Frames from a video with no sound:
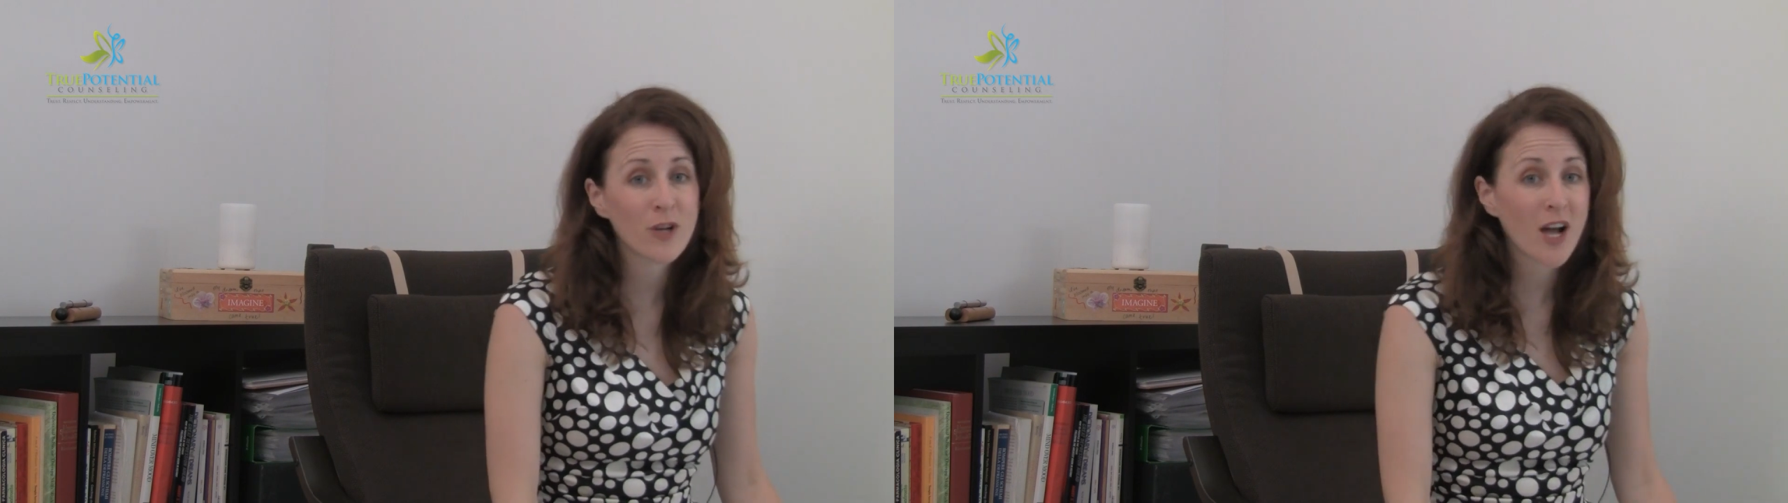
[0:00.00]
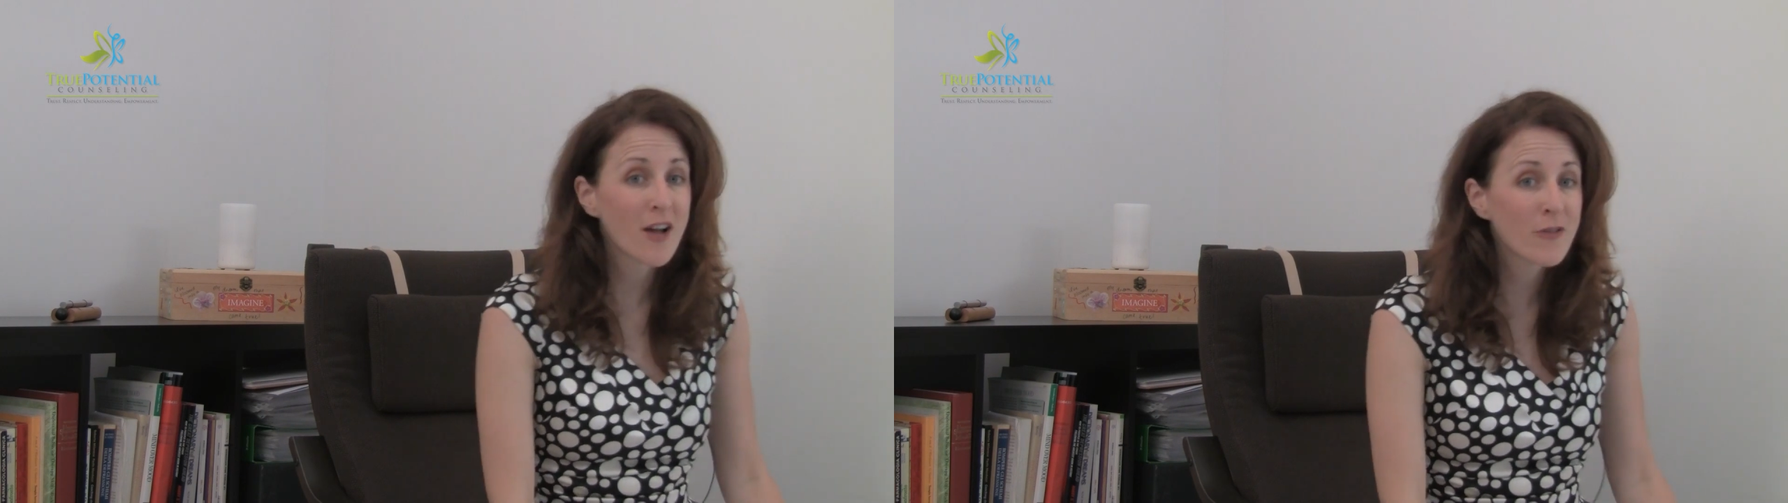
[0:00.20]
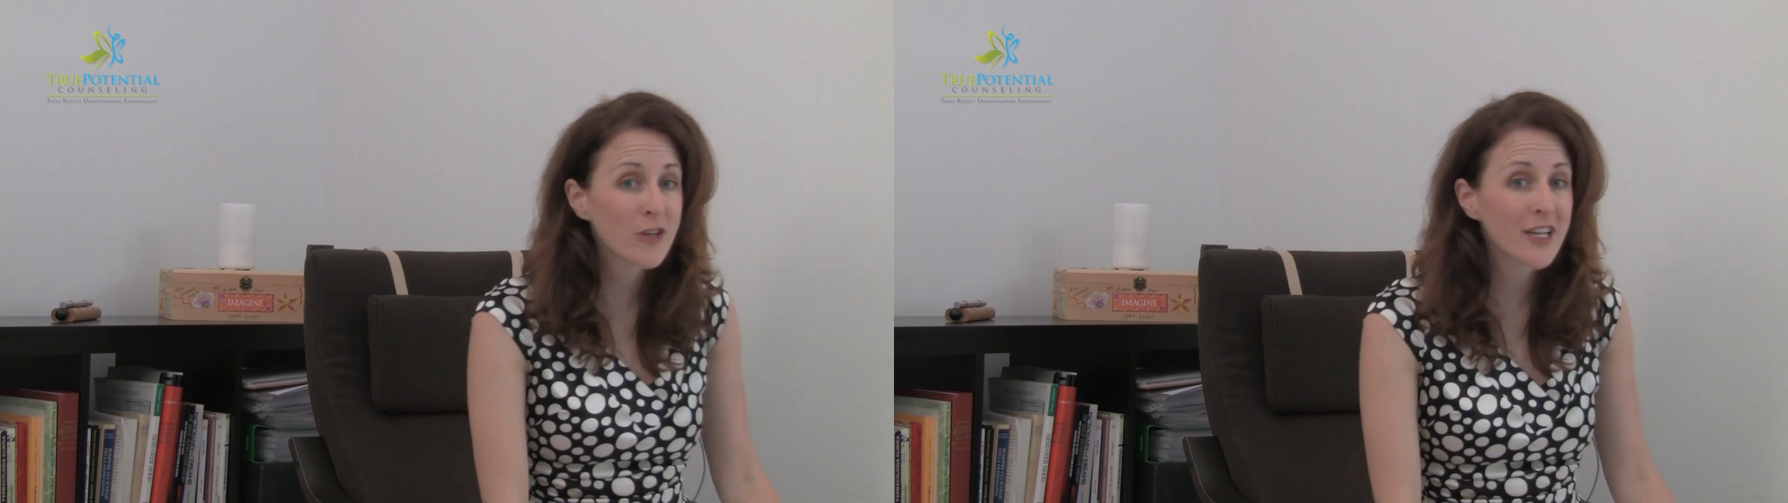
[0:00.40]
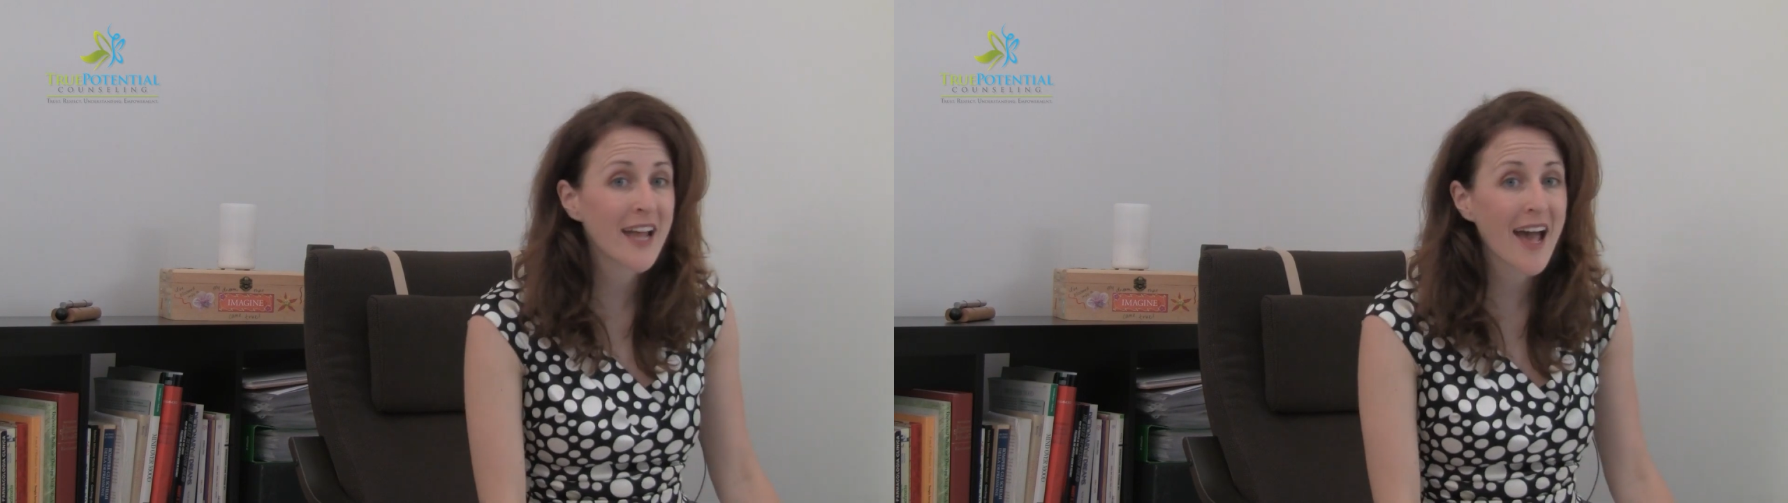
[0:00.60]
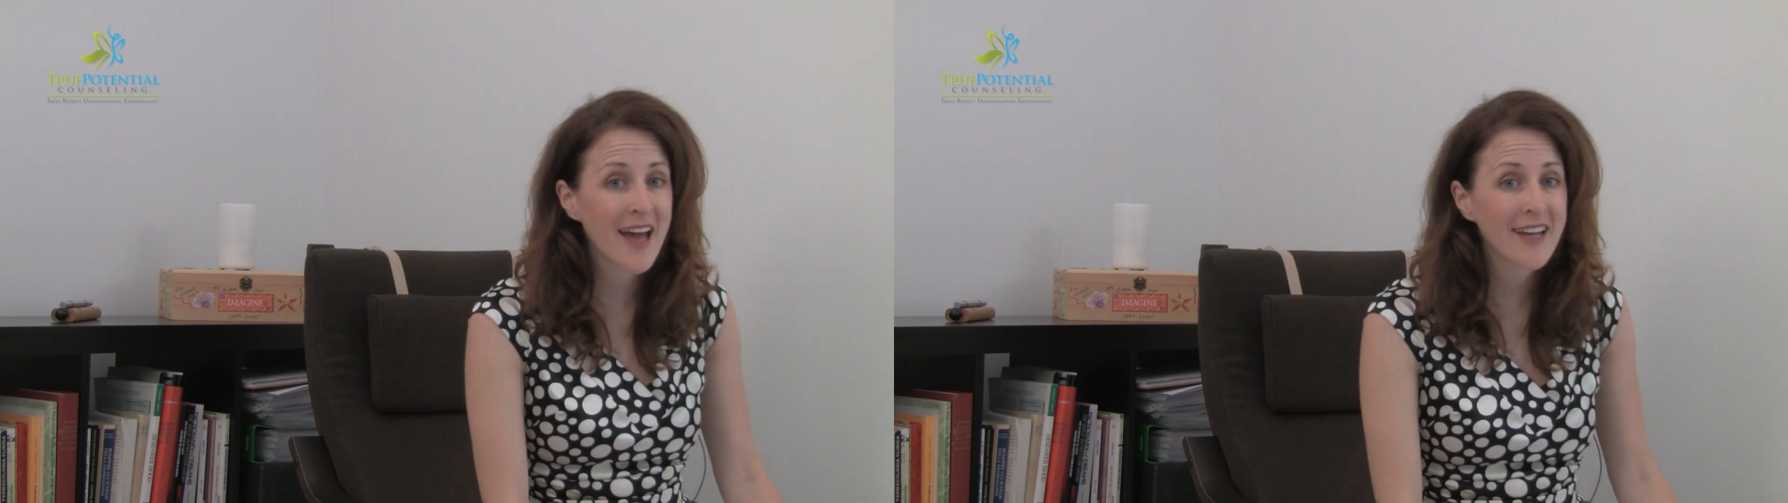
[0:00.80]
recovering
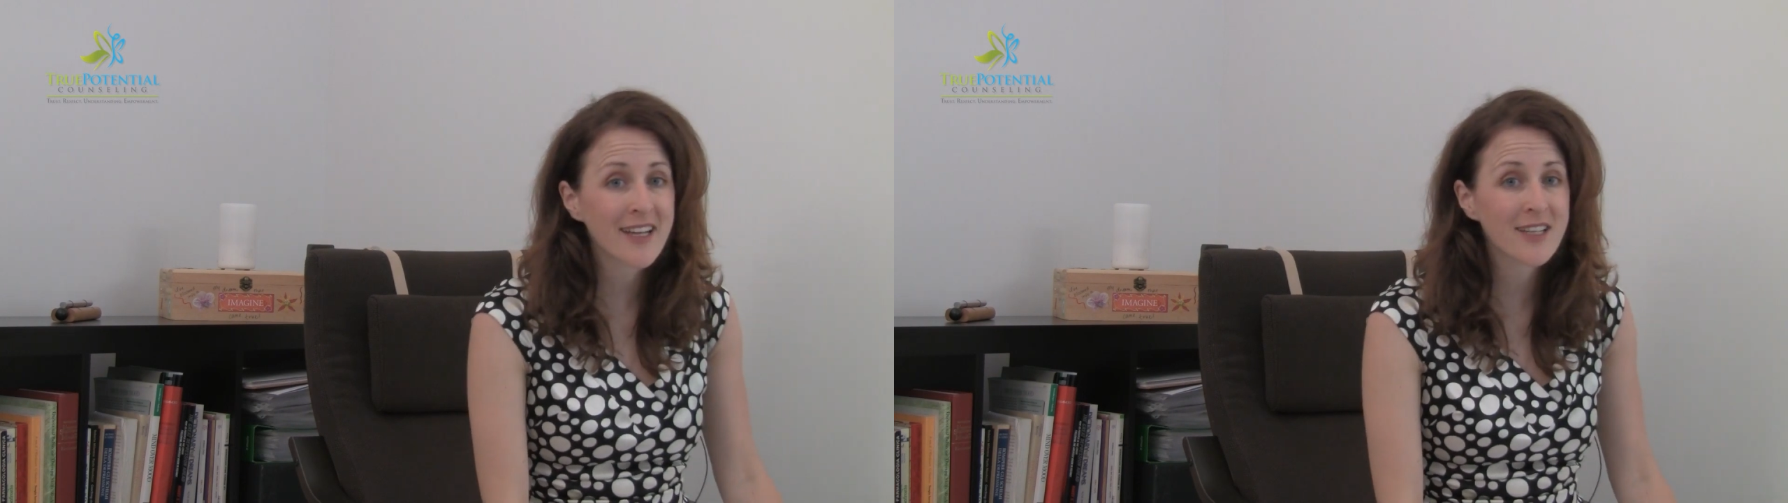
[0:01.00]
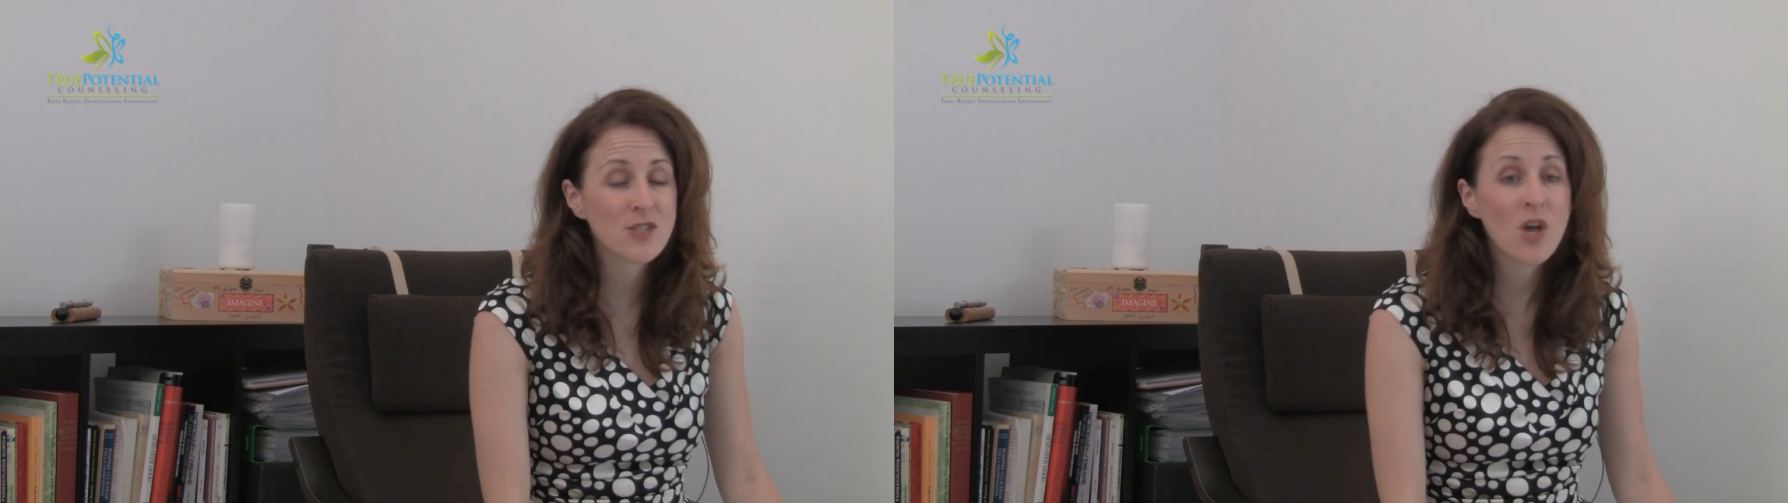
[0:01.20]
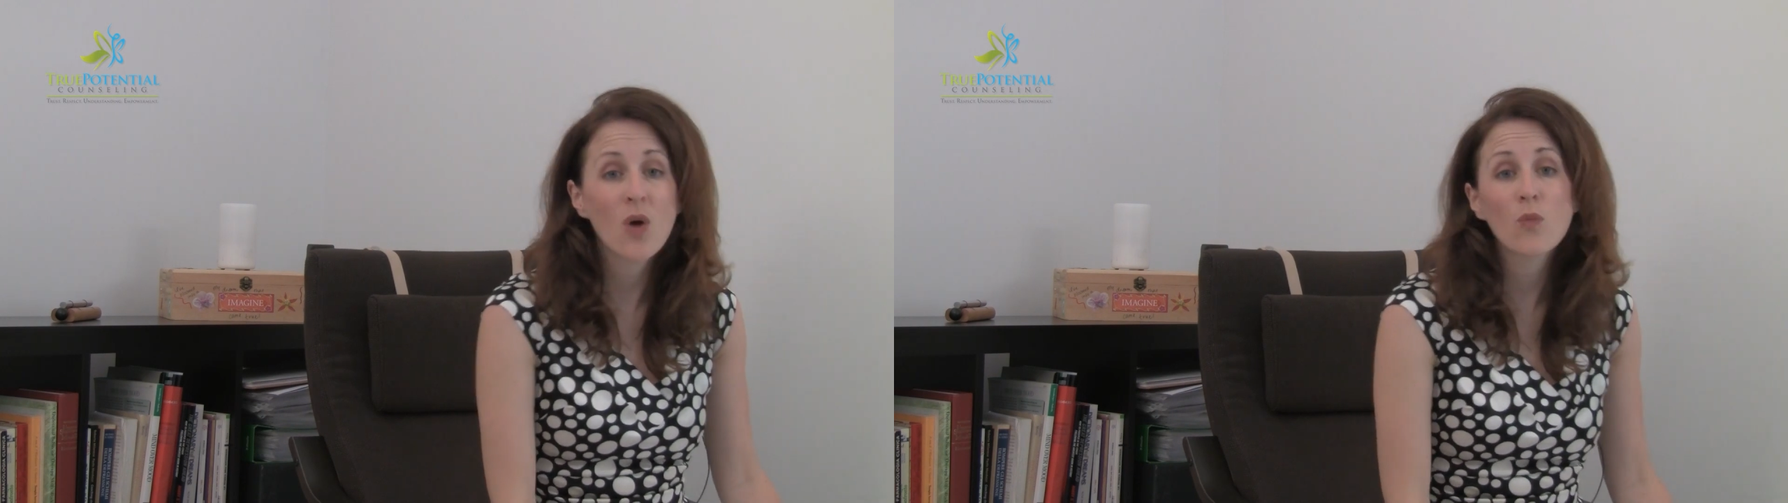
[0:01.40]
addicts